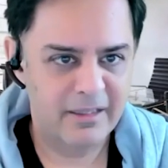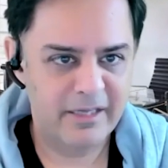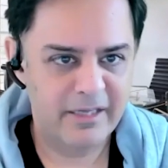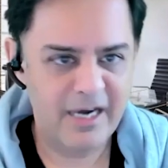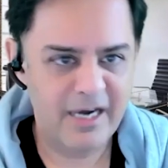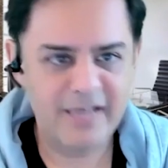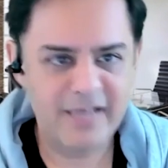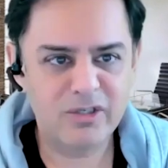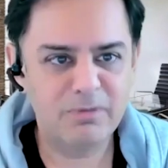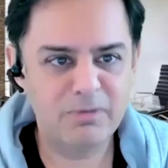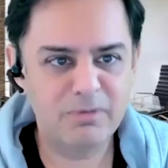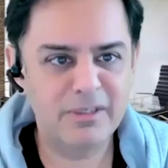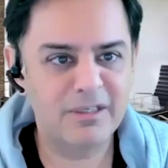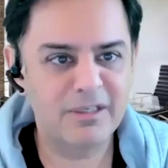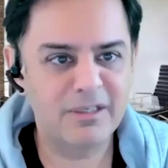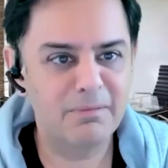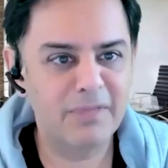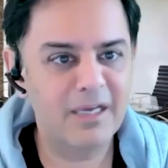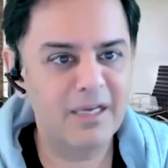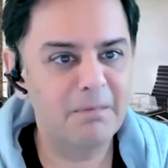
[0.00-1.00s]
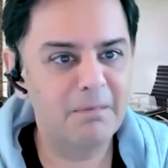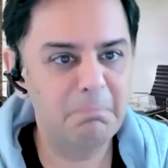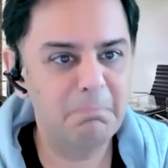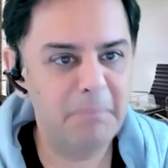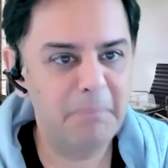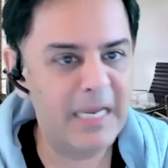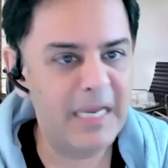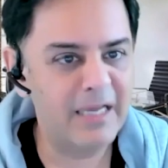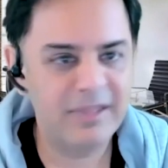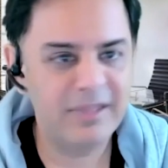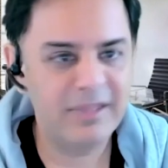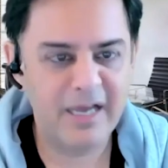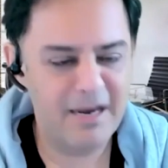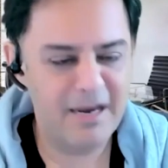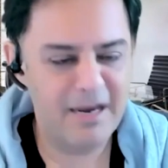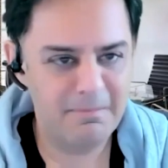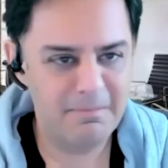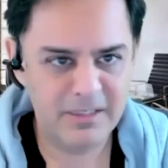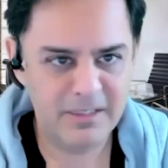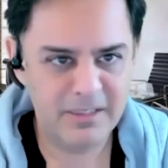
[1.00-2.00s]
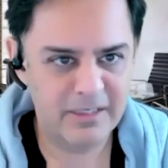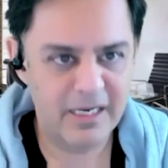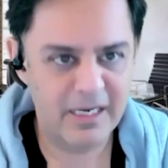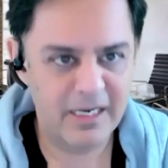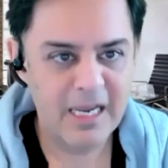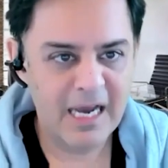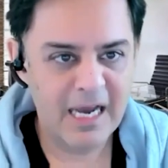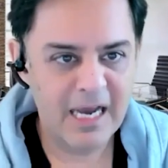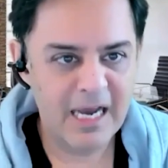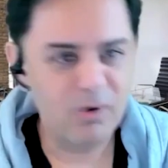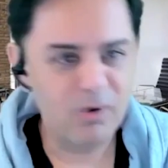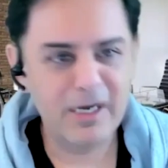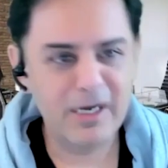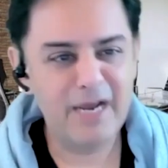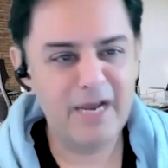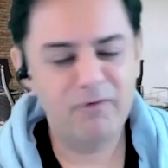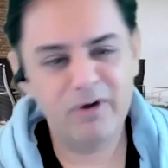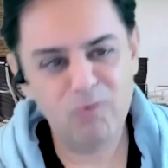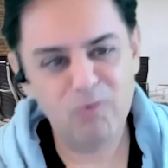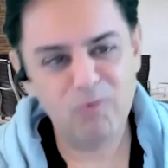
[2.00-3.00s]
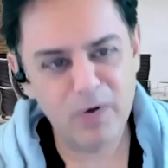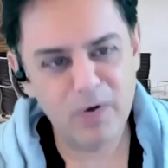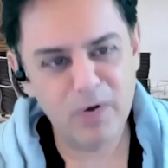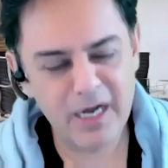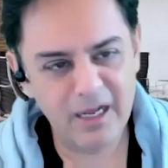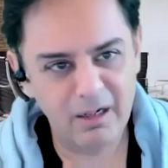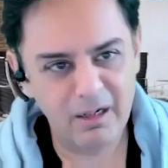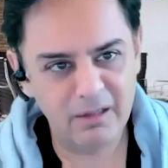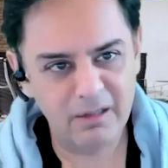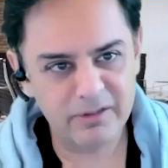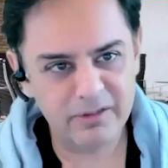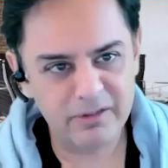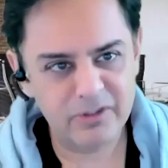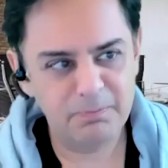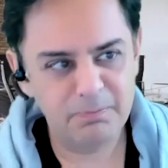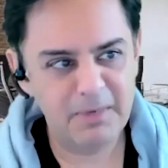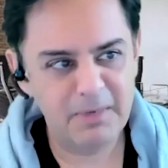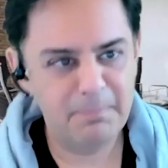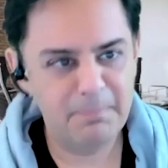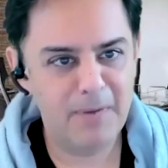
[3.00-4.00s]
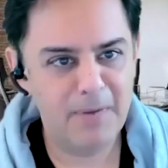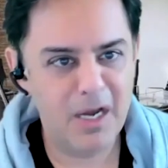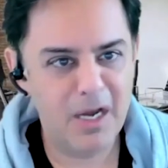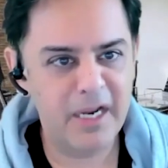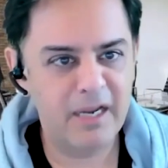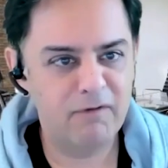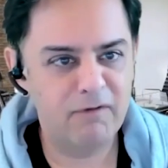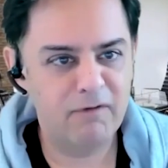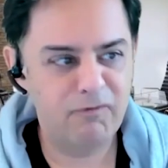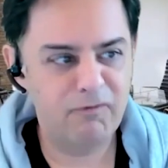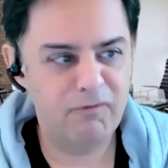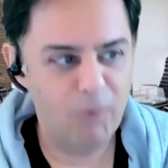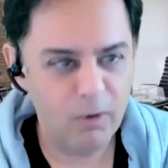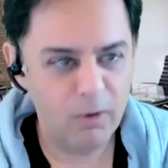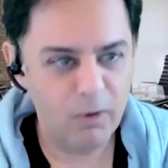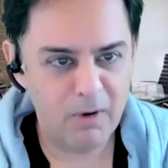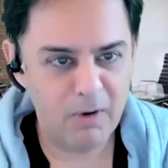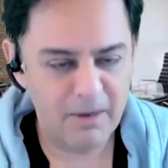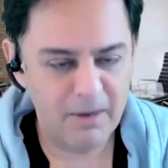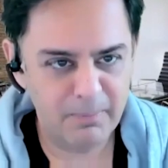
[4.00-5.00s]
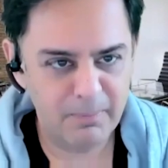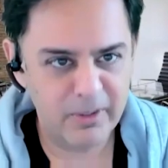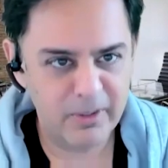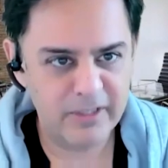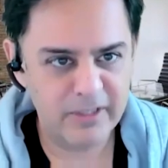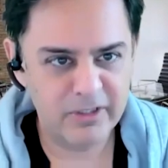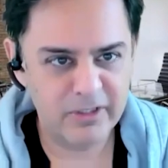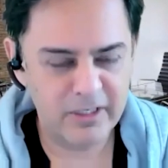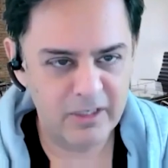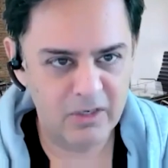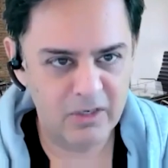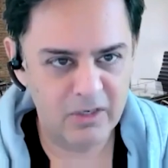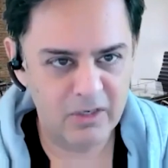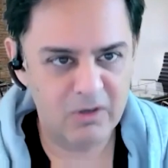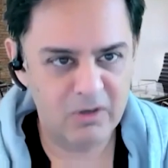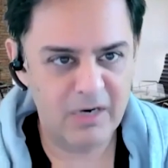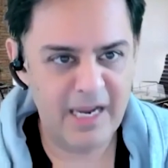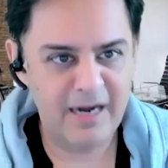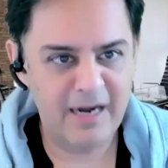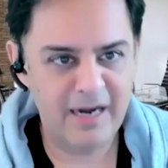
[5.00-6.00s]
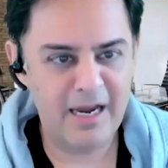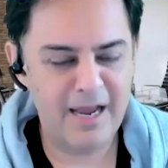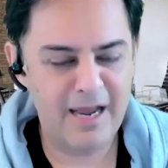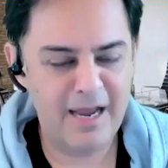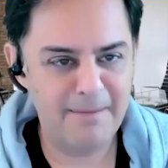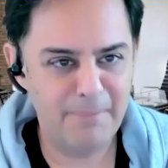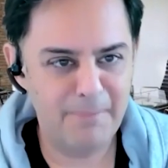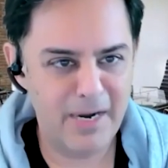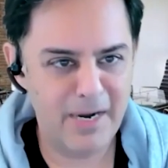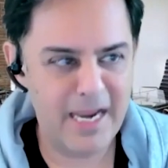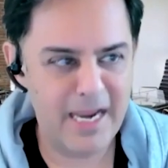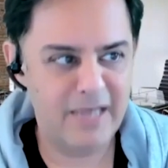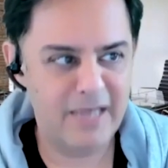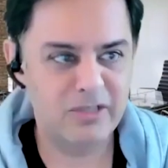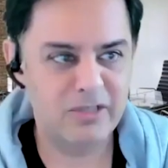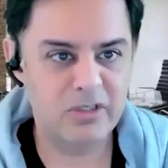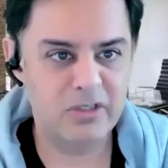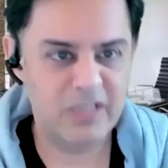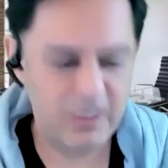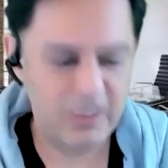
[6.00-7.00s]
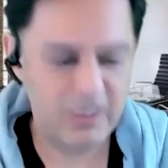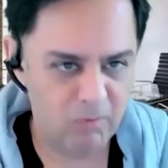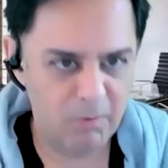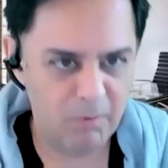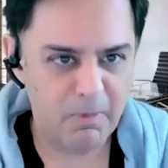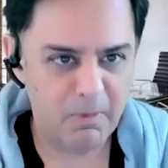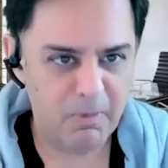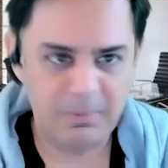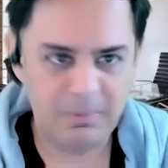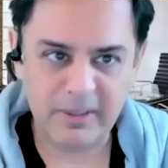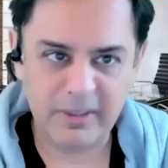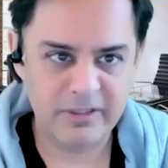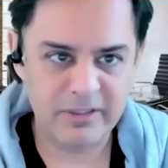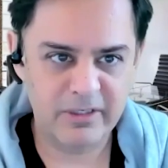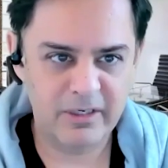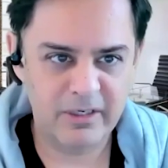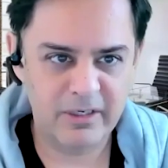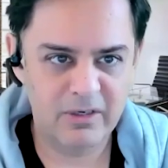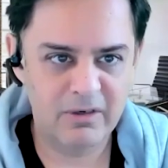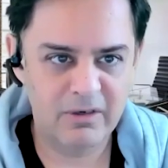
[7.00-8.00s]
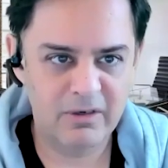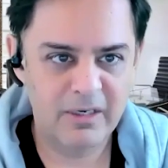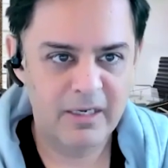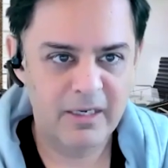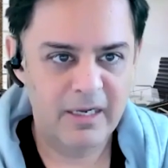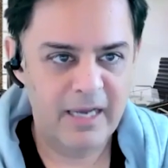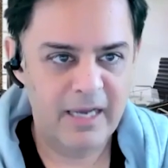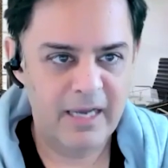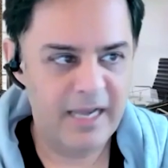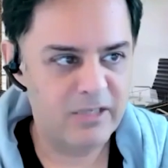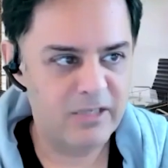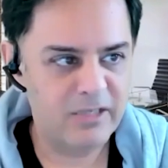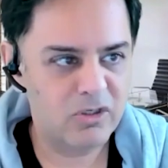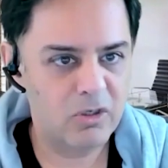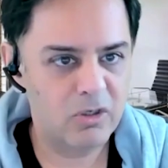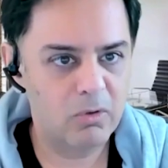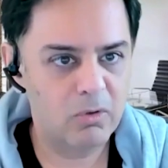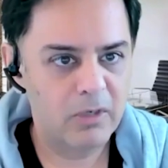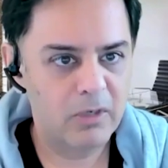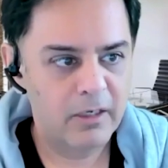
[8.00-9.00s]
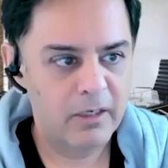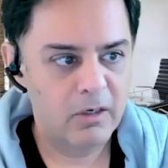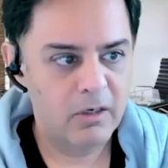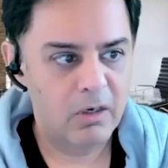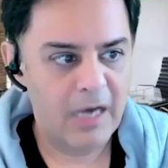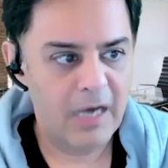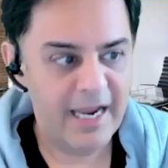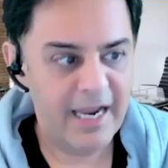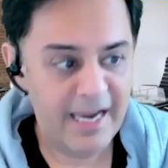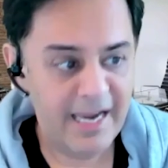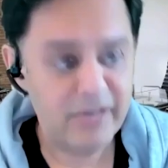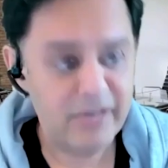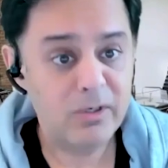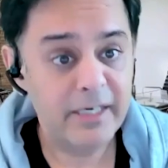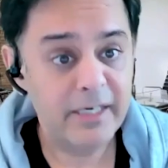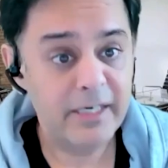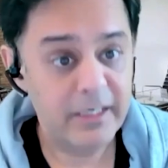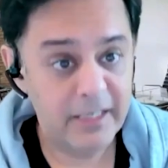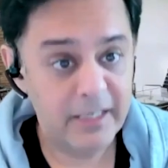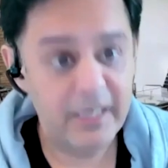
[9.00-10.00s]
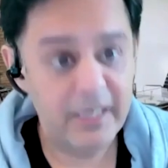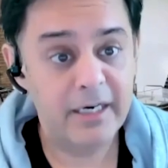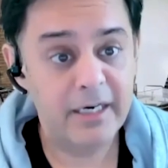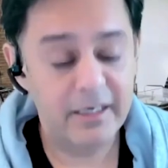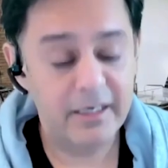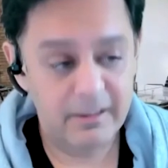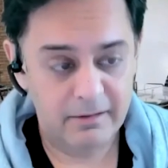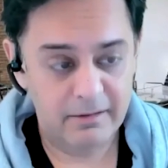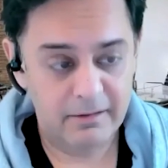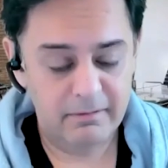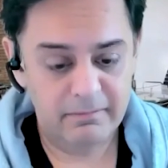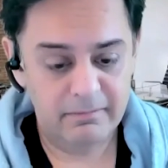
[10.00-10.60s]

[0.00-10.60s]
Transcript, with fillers: there has to be something big that i'm missing how can everyone else be buying four properties a year and i'm buying zero properties a year and so i actually did